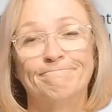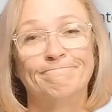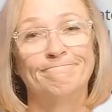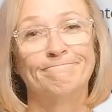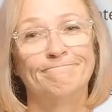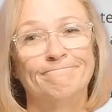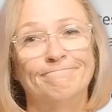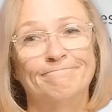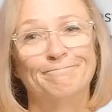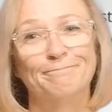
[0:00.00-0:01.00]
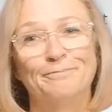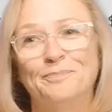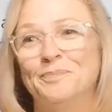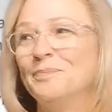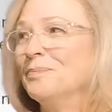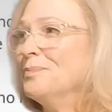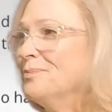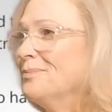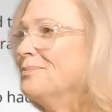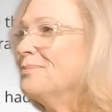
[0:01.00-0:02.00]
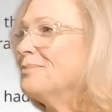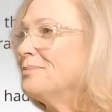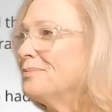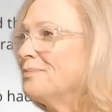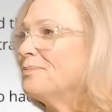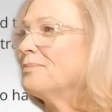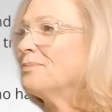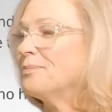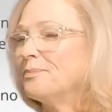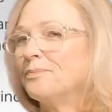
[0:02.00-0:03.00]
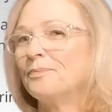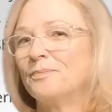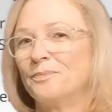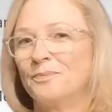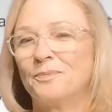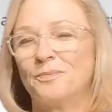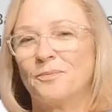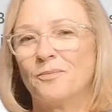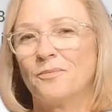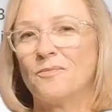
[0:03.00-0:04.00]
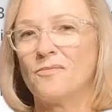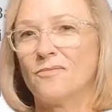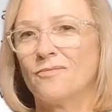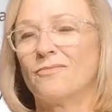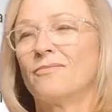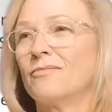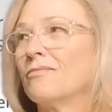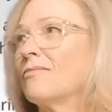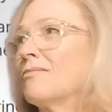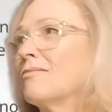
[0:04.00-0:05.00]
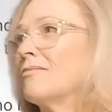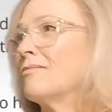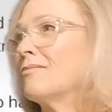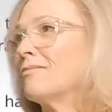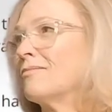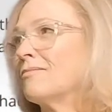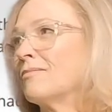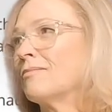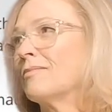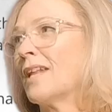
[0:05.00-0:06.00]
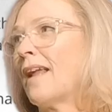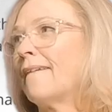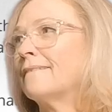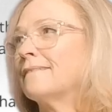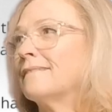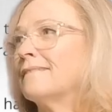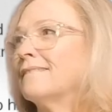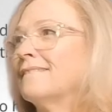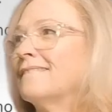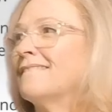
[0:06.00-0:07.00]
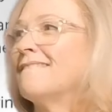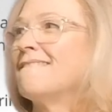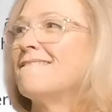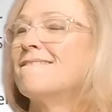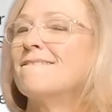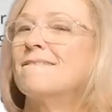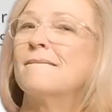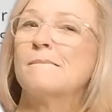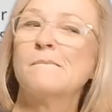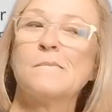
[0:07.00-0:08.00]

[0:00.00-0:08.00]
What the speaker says: (silent)